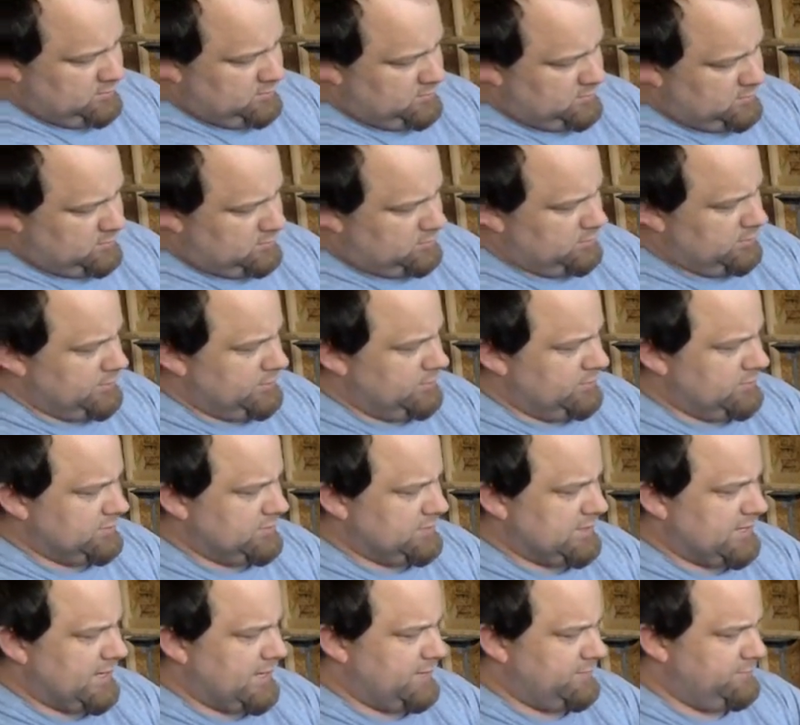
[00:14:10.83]
Only use
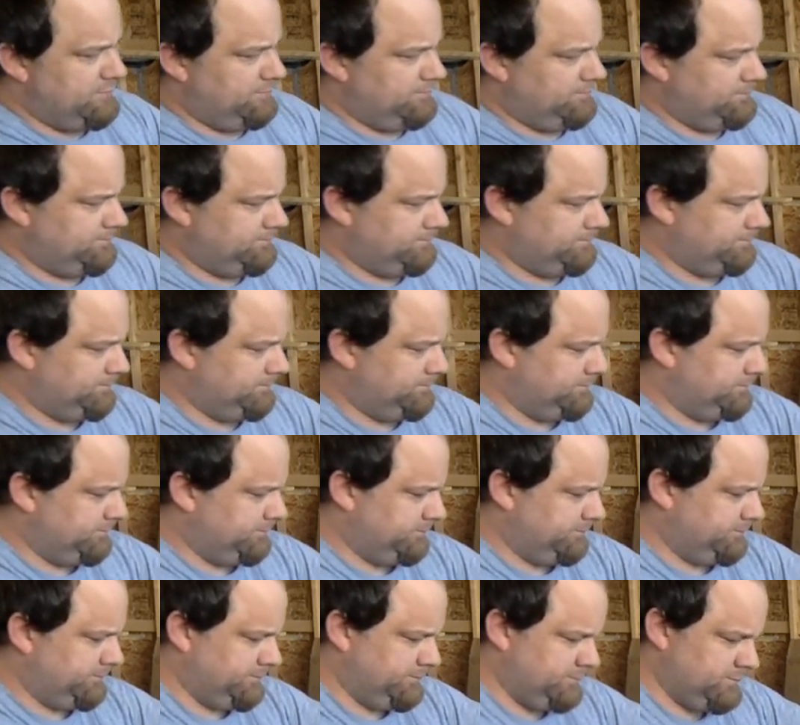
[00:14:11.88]
satin.
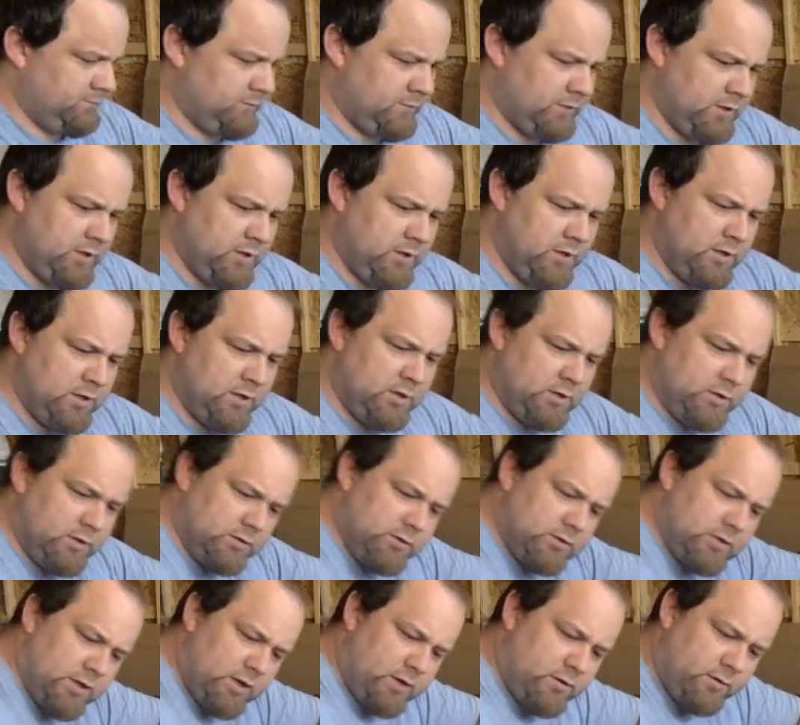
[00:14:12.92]

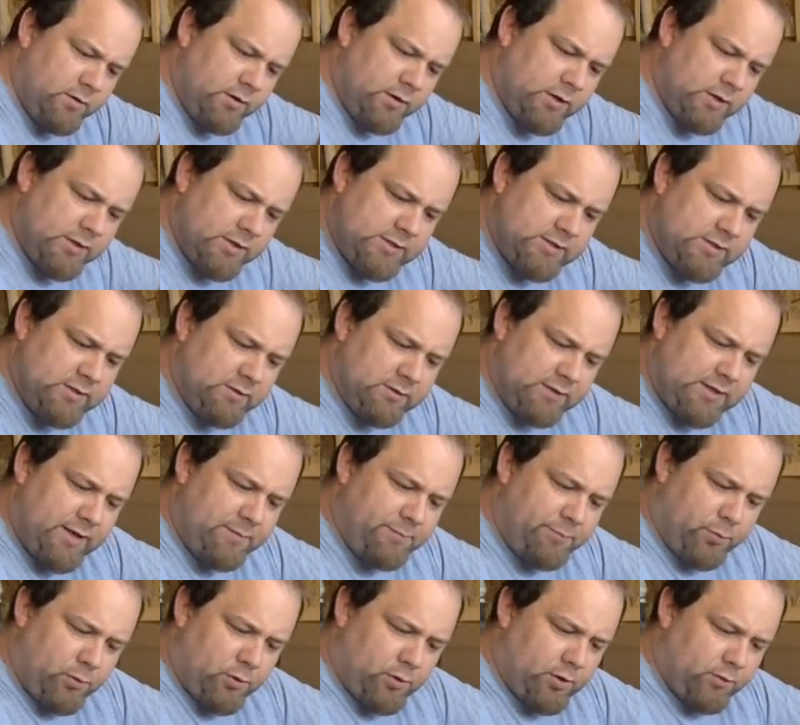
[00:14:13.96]
So now we're going to see what that
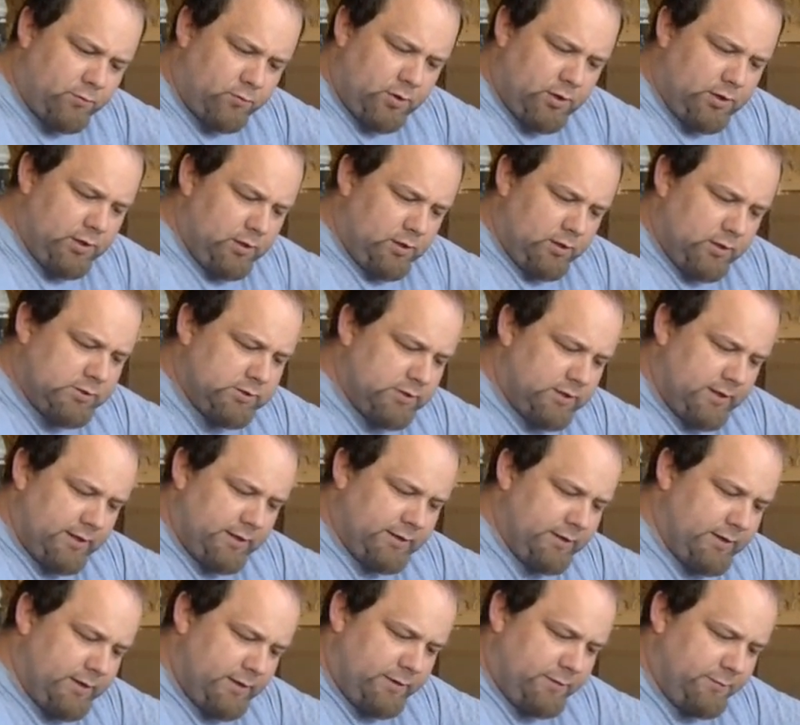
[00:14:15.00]
board really looks like
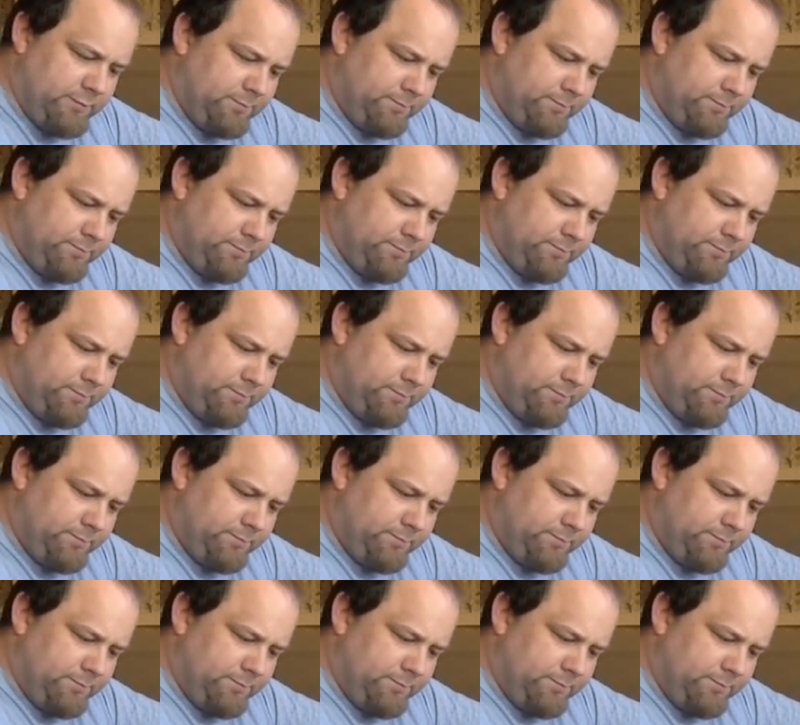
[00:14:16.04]
now.